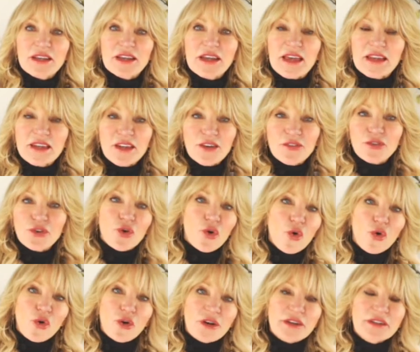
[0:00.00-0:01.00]
And if your
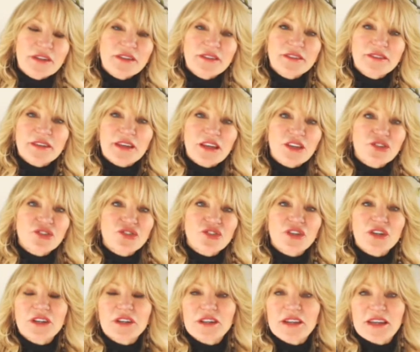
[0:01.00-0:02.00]

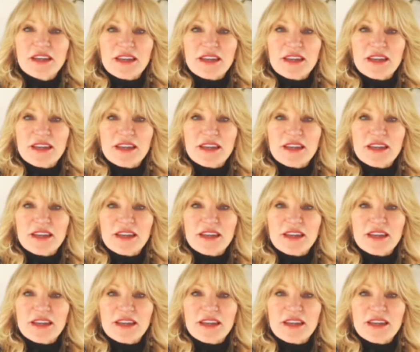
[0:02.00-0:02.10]
organization,